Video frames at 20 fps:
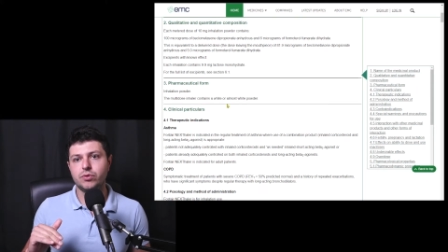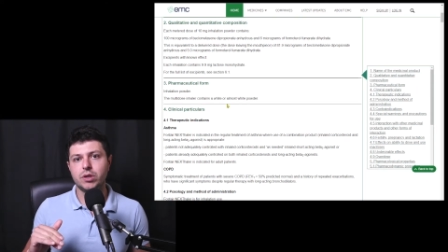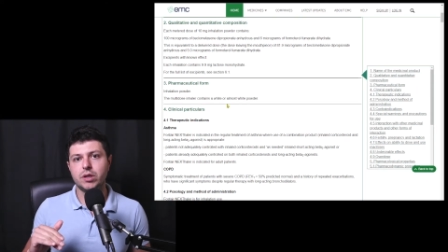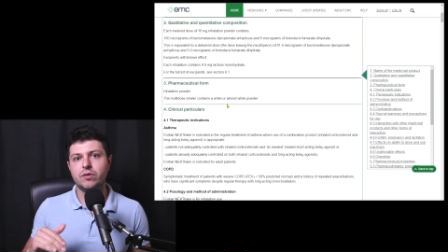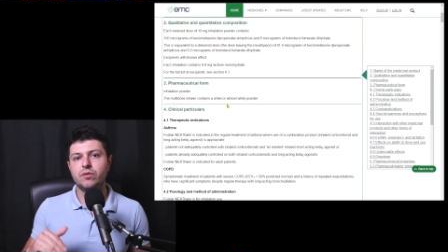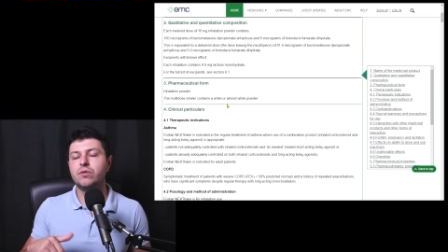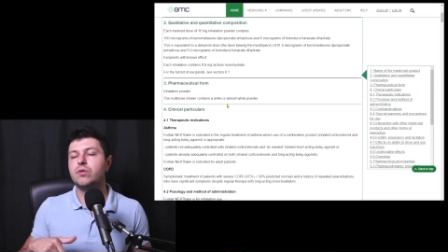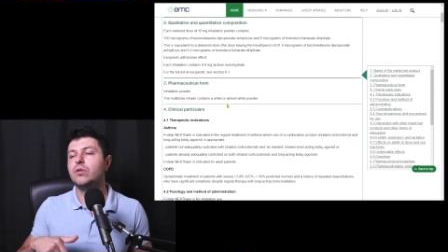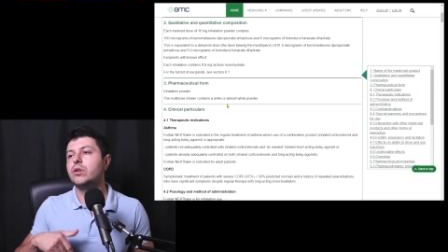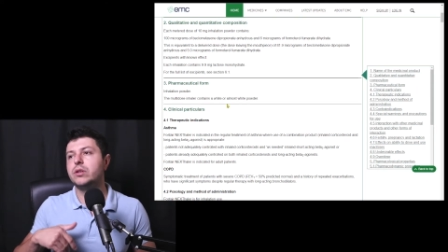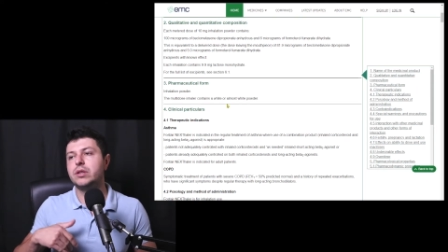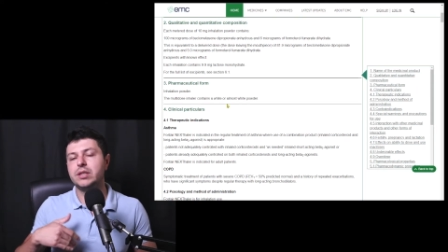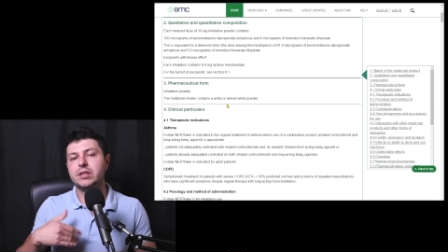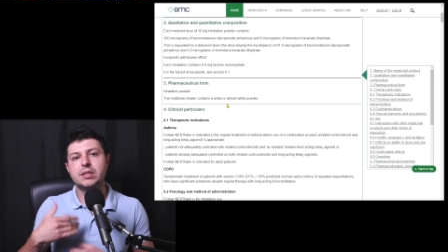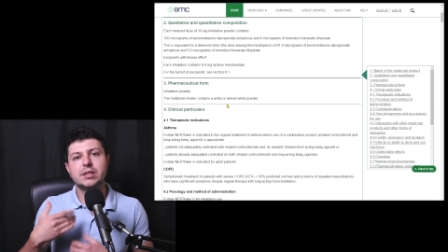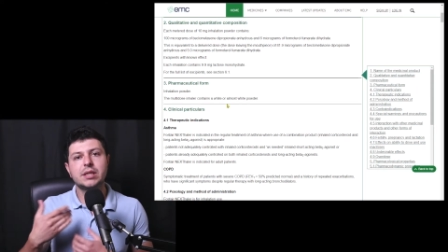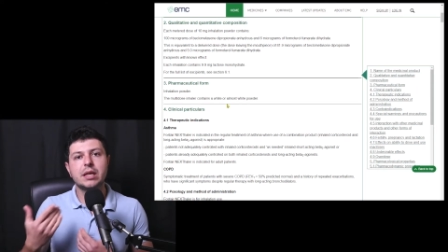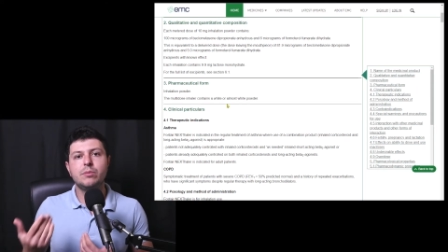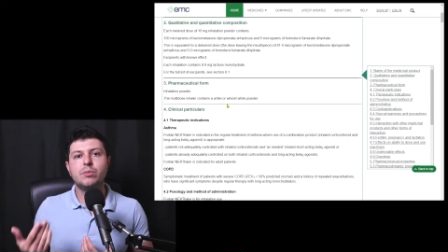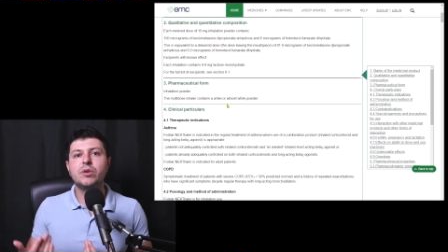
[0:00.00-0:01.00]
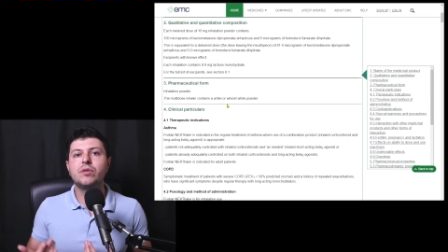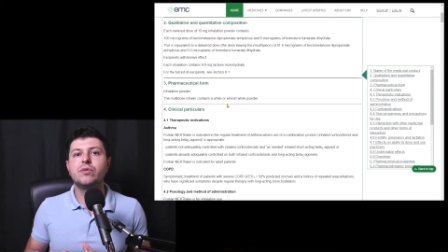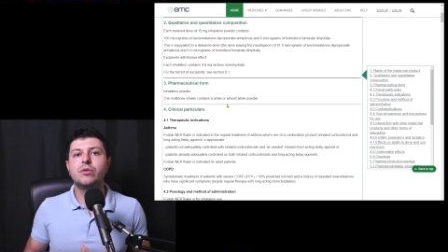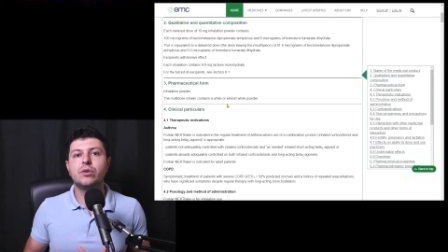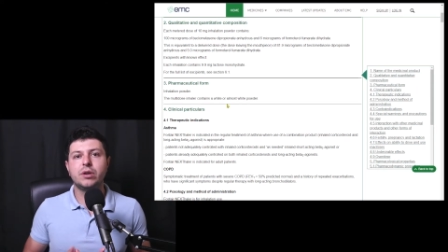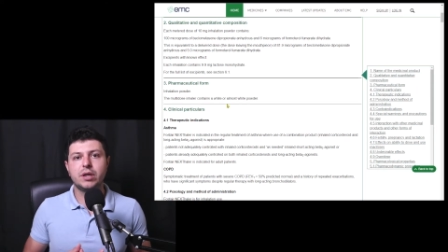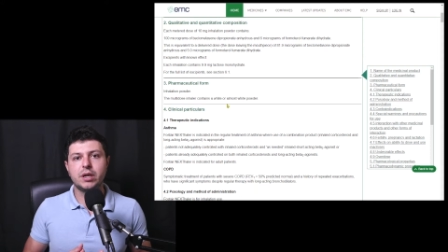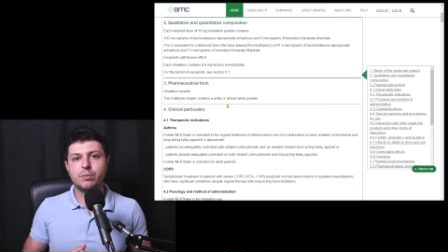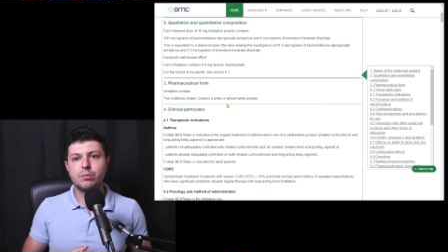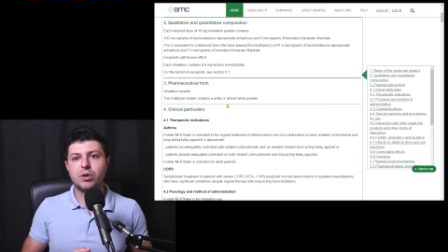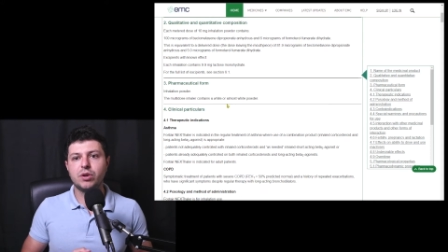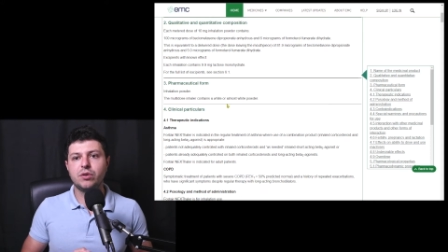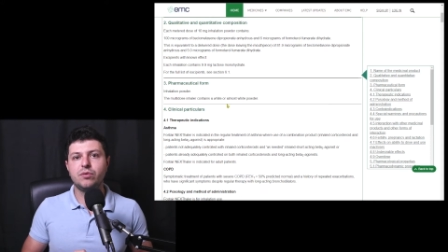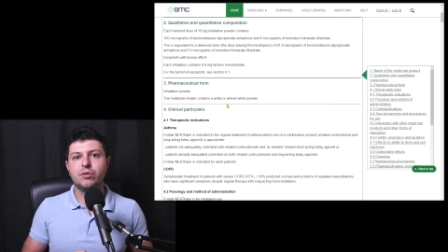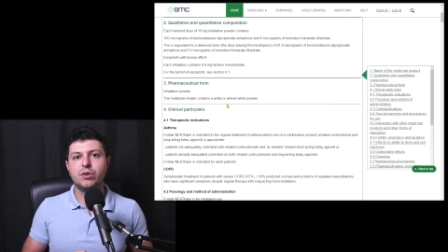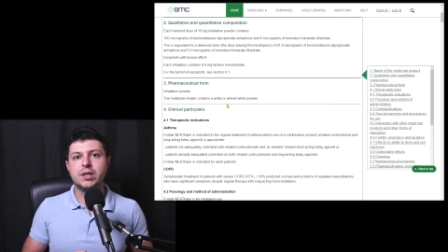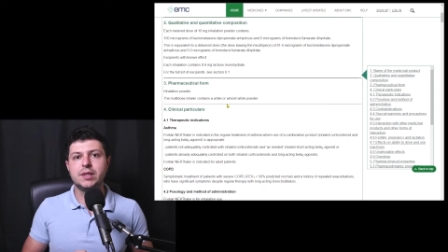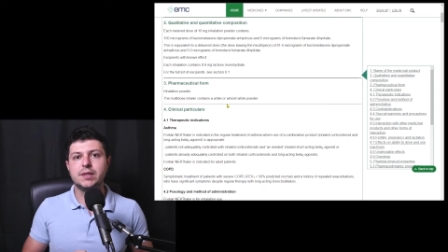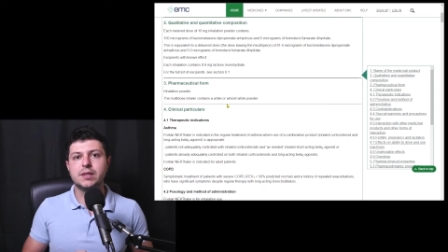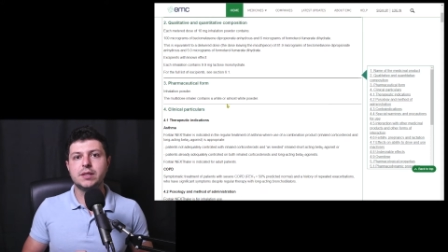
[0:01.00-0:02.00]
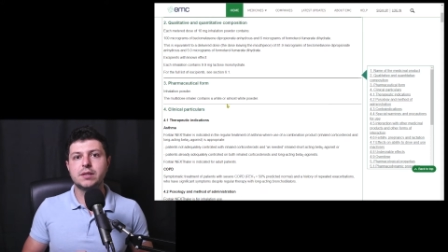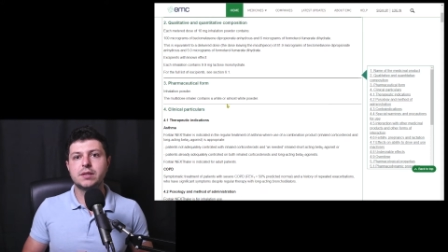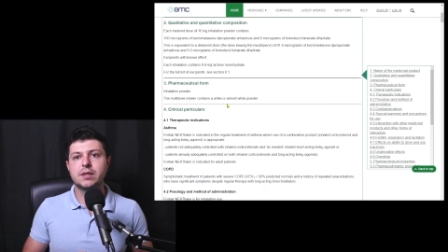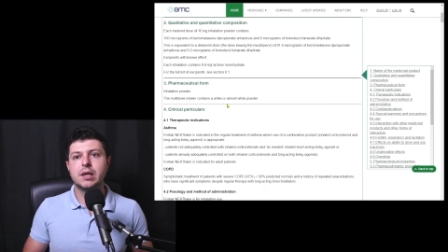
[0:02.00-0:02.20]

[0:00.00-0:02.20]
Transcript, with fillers: For this can be for a number of reasons.